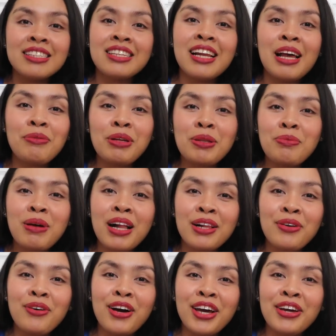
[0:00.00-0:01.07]
Salamat mahal
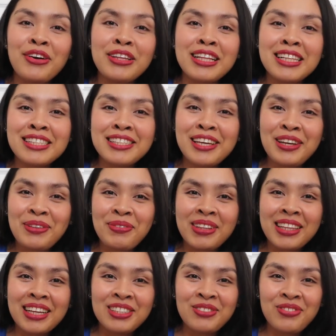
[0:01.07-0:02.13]
ko kayo and I'll see you in my
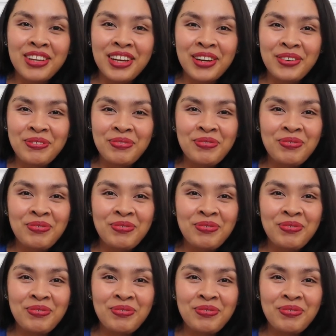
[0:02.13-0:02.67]
next video.